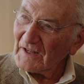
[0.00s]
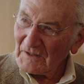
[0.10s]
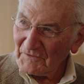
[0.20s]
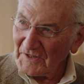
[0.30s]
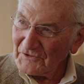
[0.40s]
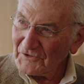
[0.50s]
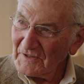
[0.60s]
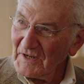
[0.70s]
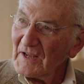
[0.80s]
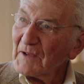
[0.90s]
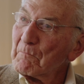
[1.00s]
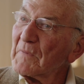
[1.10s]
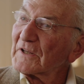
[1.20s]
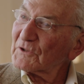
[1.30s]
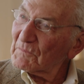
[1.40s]
elevation,
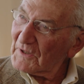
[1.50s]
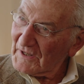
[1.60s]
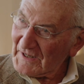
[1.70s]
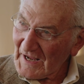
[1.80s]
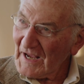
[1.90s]
methylmalonic